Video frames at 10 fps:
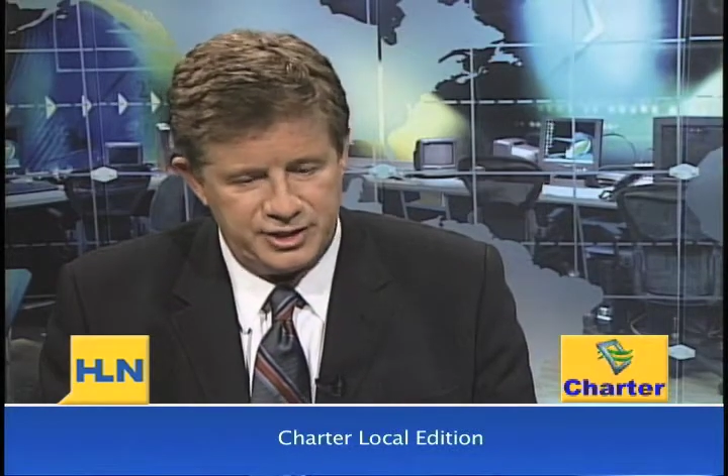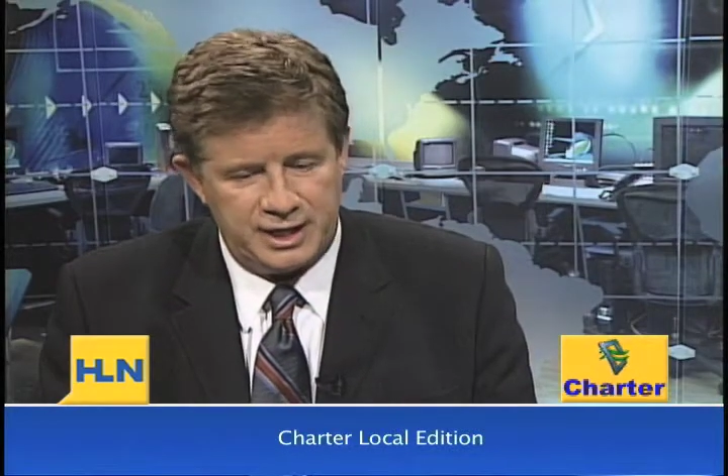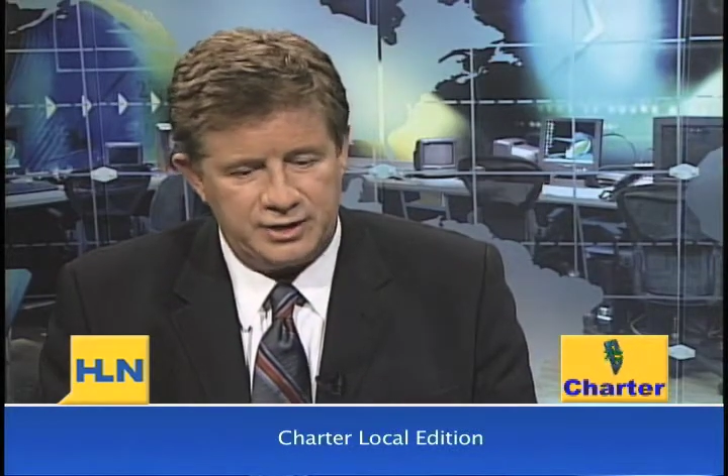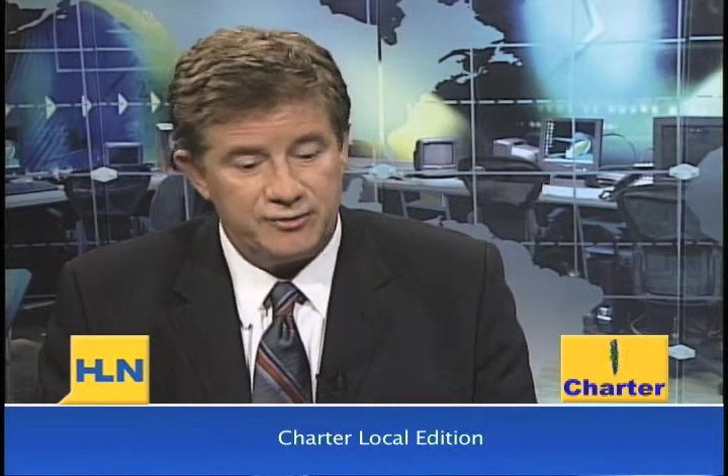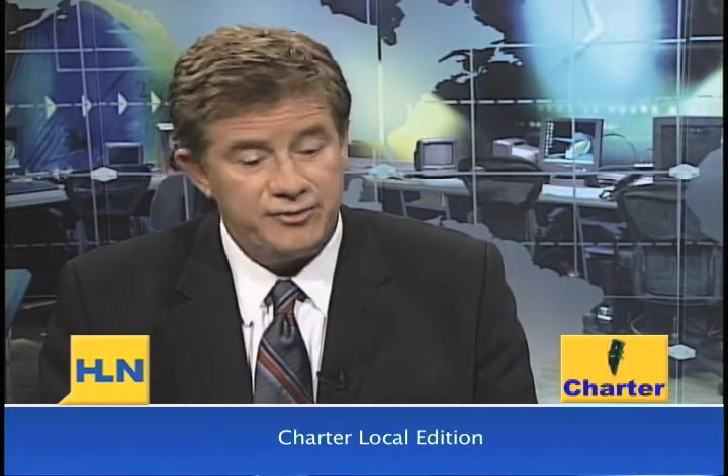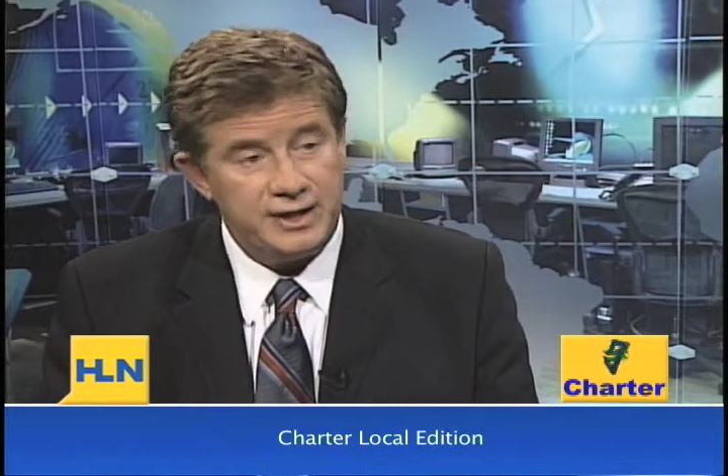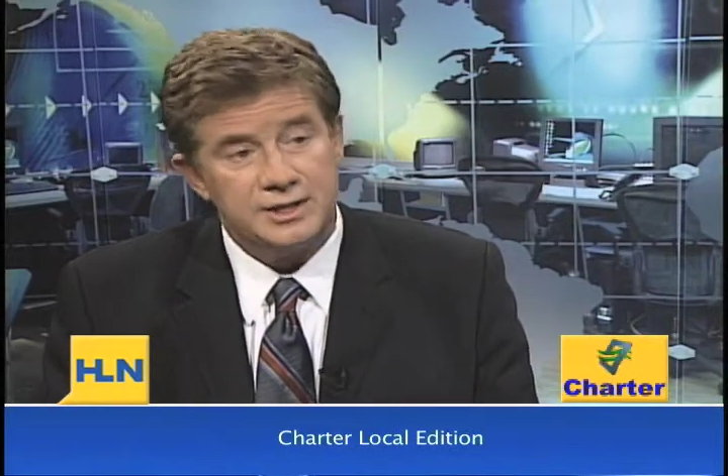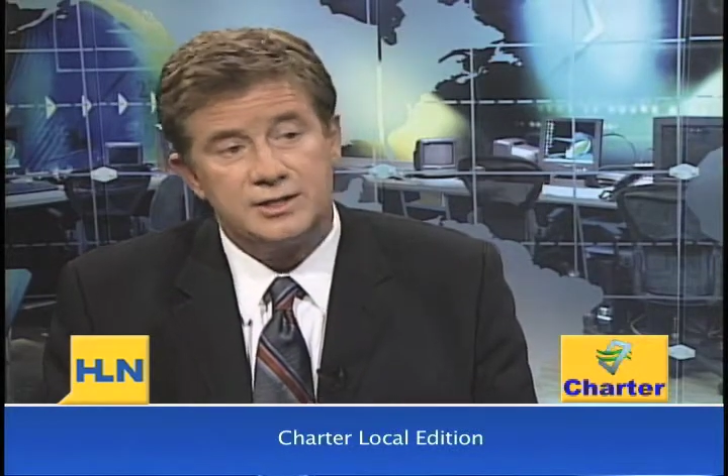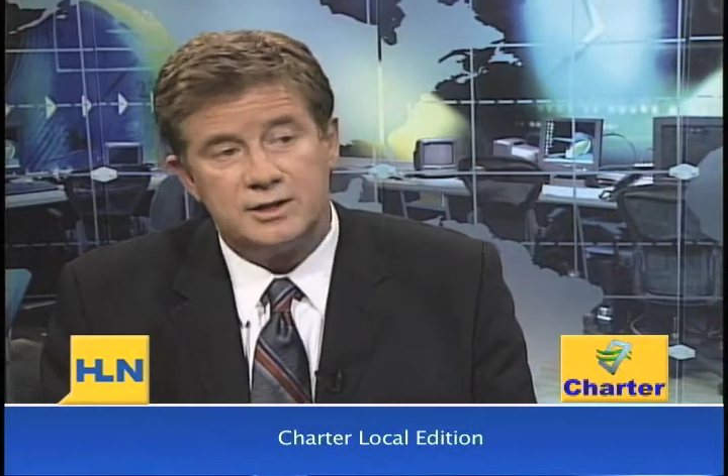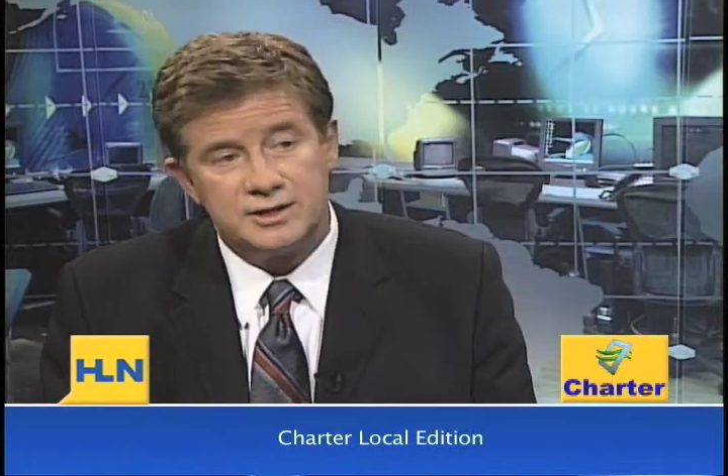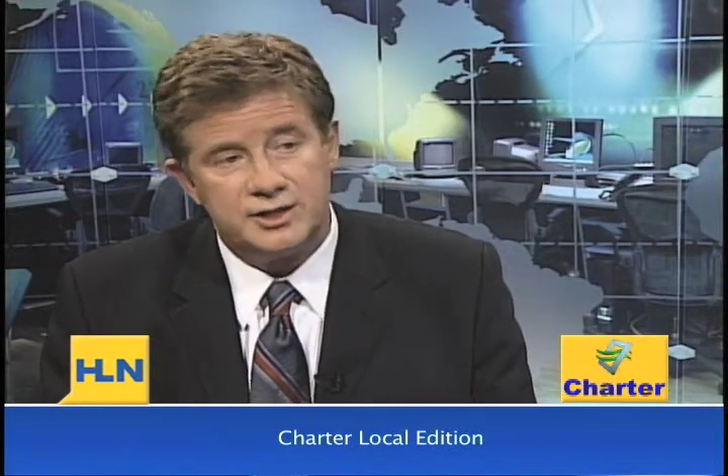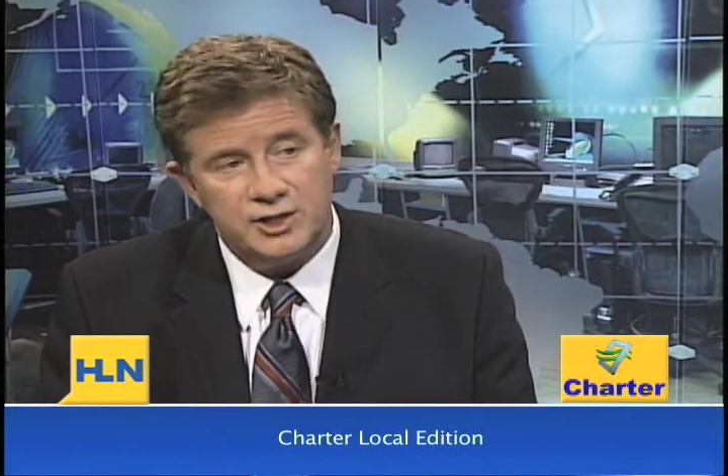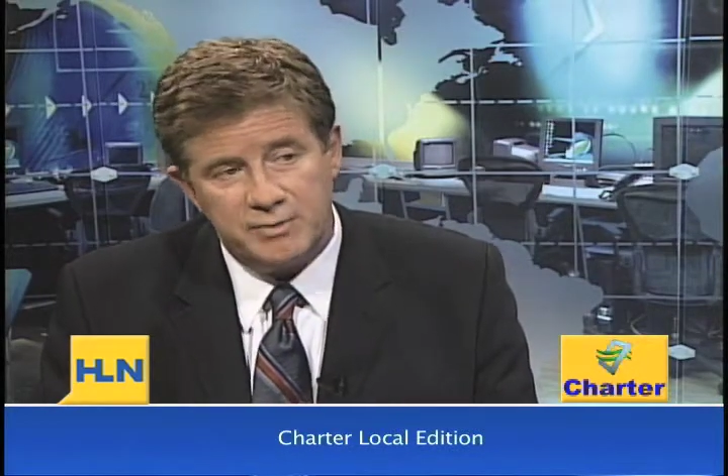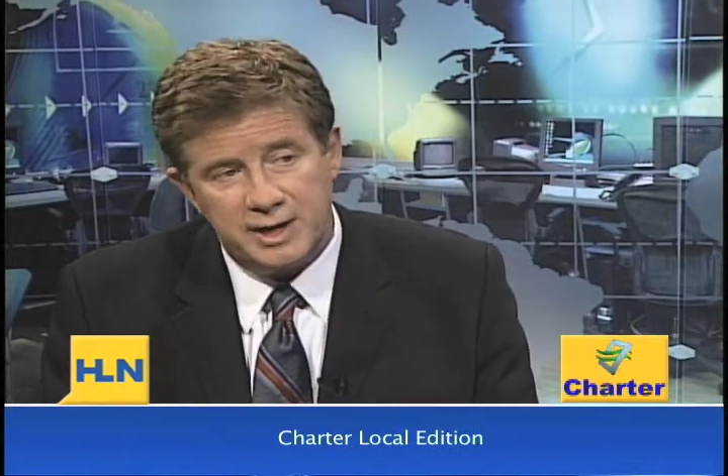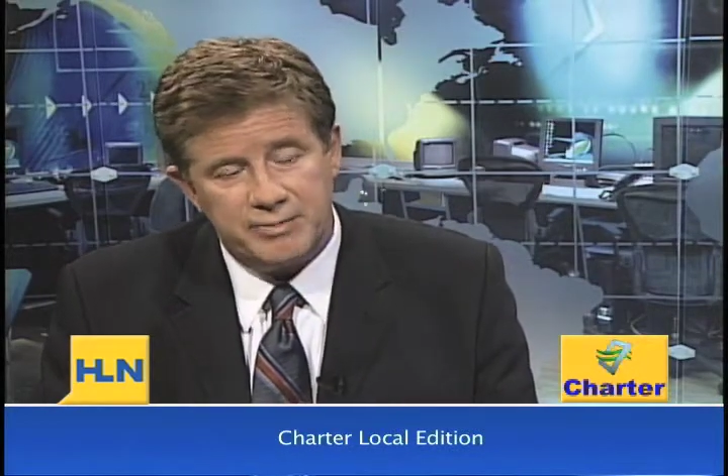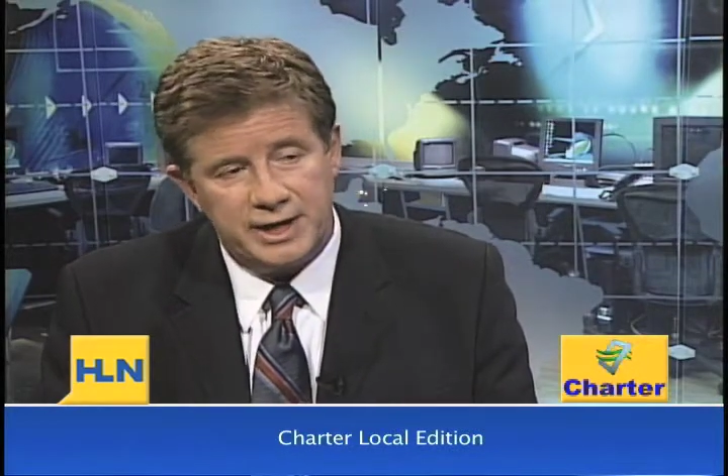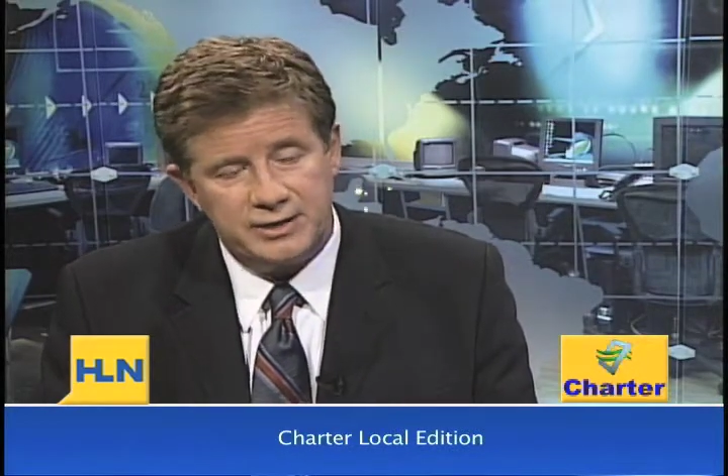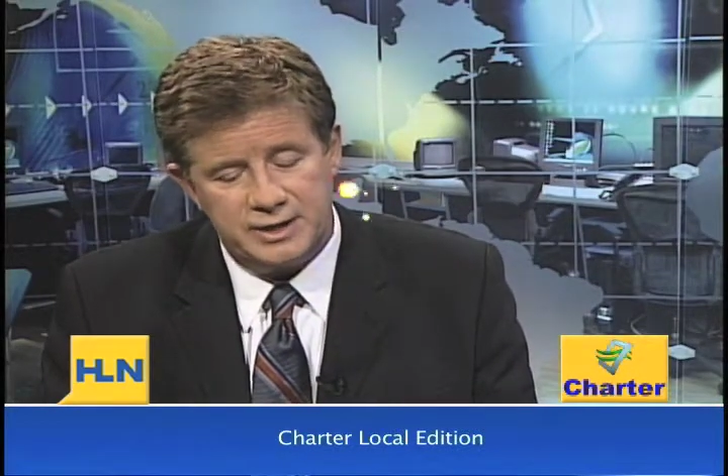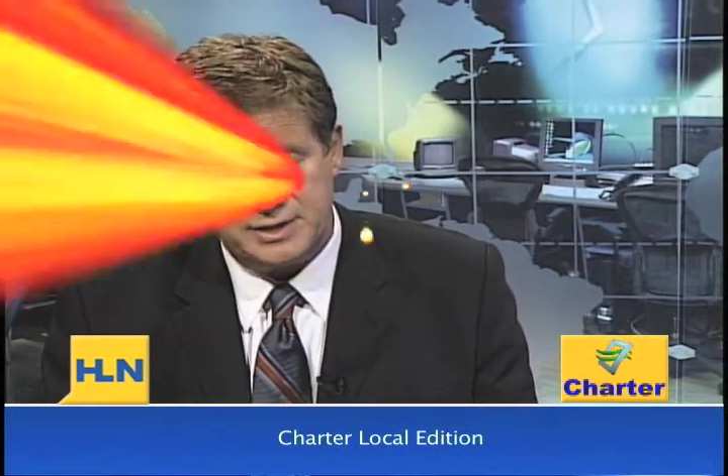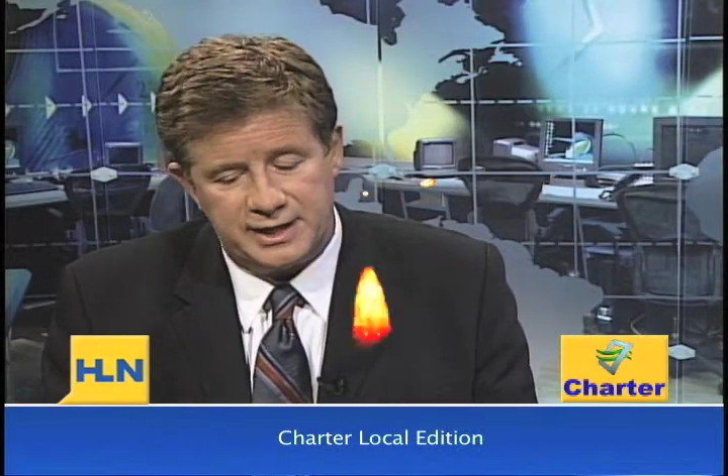and the feedstocks that you make
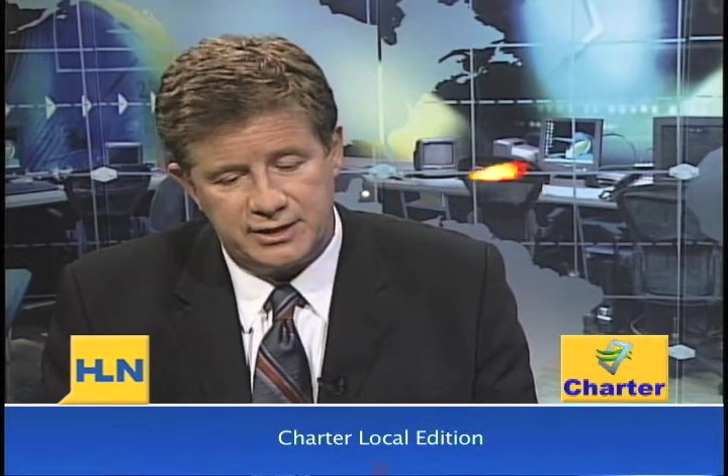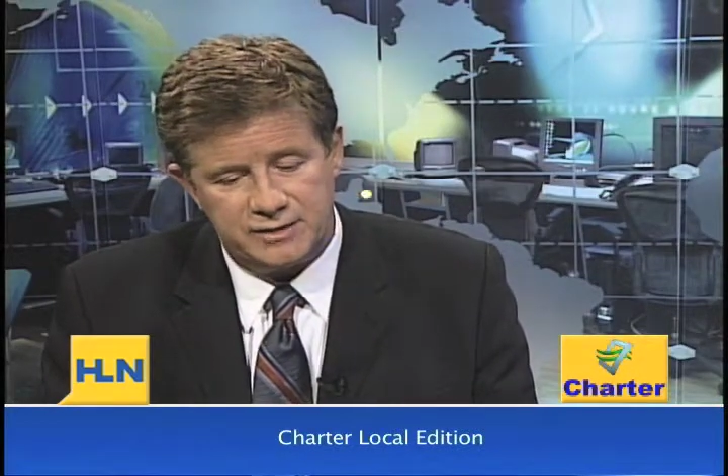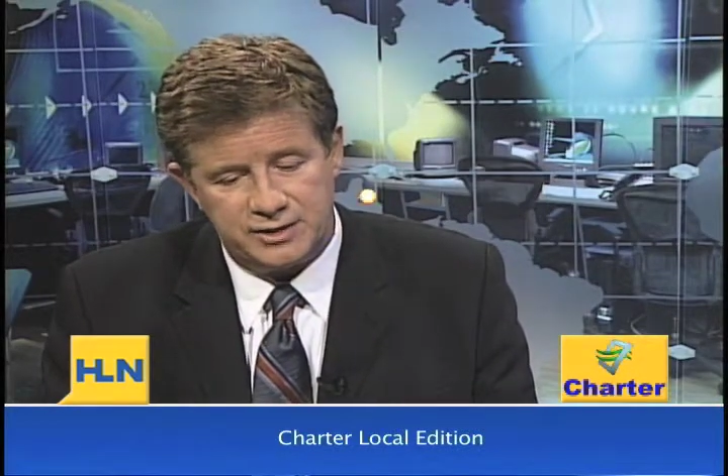biodiesel out